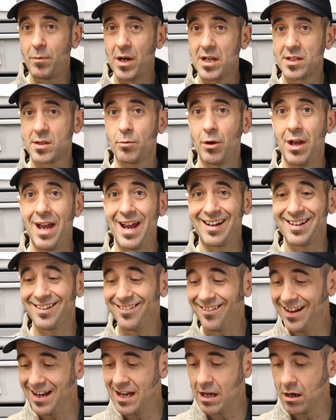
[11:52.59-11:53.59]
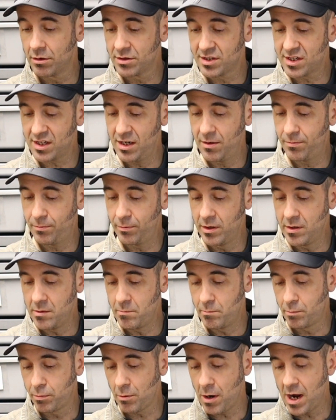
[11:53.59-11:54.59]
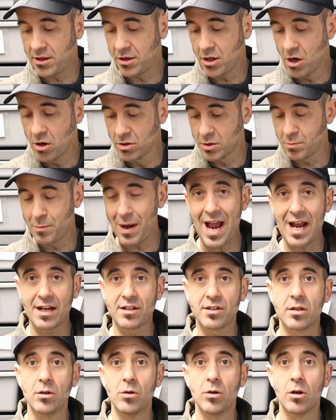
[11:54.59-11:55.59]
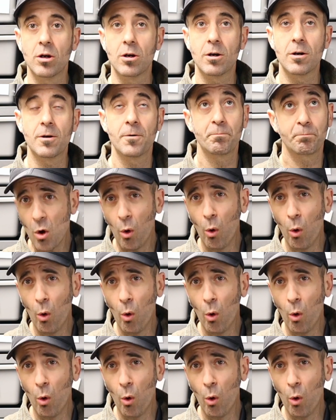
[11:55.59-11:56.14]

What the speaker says: possible het clowns if we bred those back to her.